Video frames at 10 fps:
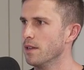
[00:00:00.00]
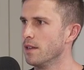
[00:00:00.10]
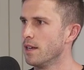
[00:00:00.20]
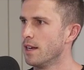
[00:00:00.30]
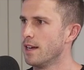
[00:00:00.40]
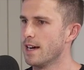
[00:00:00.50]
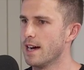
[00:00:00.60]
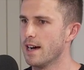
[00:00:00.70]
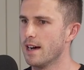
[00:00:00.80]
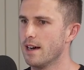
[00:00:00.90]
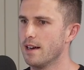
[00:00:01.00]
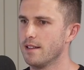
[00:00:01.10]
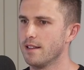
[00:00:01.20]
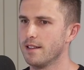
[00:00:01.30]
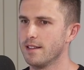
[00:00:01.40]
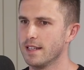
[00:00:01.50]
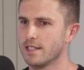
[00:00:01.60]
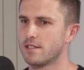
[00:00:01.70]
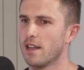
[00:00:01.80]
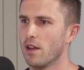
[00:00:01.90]
and
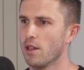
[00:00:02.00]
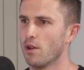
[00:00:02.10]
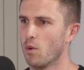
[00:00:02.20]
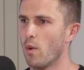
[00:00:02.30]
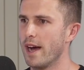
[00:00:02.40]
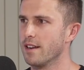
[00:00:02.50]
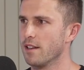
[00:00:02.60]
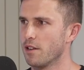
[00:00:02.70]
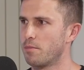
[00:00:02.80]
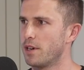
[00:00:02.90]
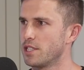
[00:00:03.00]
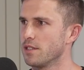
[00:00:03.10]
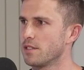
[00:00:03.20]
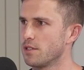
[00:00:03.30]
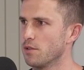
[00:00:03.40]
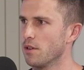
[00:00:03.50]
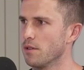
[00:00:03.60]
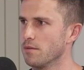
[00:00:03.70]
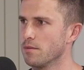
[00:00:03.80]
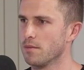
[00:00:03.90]
there's a lot of weight and a lot of pressure still
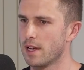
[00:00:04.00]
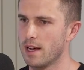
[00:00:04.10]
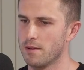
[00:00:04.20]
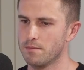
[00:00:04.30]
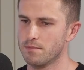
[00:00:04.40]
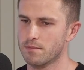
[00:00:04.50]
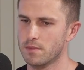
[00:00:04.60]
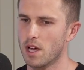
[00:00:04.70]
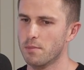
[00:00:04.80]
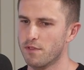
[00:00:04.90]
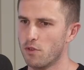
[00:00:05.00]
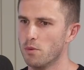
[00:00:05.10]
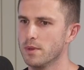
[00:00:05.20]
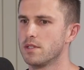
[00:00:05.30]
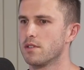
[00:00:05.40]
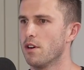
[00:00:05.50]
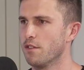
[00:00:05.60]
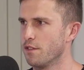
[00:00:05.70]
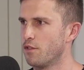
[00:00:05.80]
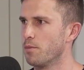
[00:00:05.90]
on you know, performance
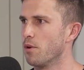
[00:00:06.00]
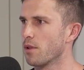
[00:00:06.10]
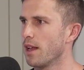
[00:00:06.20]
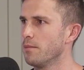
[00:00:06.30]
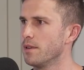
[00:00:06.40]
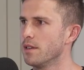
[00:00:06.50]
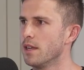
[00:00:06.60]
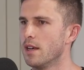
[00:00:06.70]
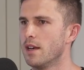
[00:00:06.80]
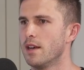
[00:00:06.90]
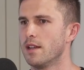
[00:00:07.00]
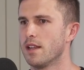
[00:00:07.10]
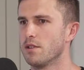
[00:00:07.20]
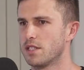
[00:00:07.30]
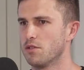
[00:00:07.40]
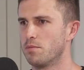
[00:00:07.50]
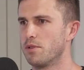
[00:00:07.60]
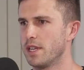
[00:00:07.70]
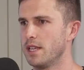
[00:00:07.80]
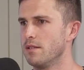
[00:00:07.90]
of the football club, and that was still
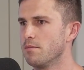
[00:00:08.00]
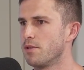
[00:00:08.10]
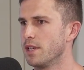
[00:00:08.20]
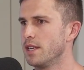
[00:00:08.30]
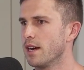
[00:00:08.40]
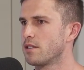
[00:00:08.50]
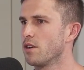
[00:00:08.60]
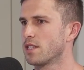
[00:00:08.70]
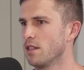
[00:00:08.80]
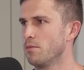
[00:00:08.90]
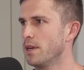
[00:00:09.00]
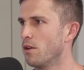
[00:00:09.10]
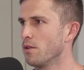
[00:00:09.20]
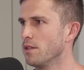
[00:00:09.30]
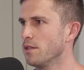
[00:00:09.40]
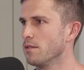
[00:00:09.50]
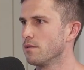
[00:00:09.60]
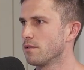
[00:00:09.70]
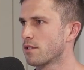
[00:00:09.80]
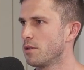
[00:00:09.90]
pretty young. Doc's a little bit older than
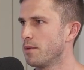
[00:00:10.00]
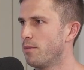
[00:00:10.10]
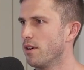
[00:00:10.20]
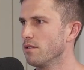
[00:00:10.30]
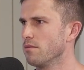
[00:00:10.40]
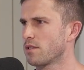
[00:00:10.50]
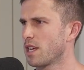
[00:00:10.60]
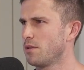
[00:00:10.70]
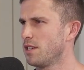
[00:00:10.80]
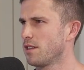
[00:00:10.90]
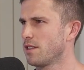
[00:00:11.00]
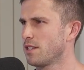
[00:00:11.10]
Cripper by a couple of years, I